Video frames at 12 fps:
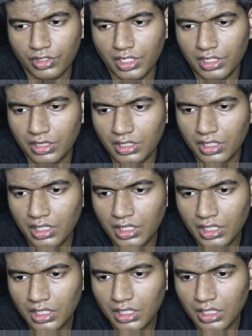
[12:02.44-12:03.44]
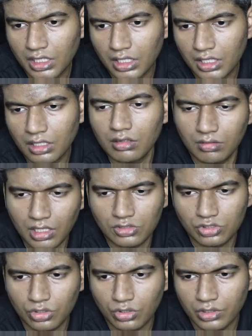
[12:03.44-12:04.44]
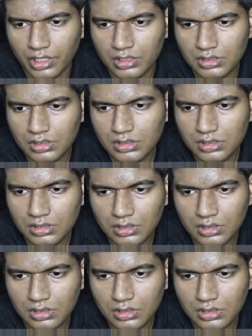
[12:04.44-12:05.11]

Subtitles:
in the I'll show you guys.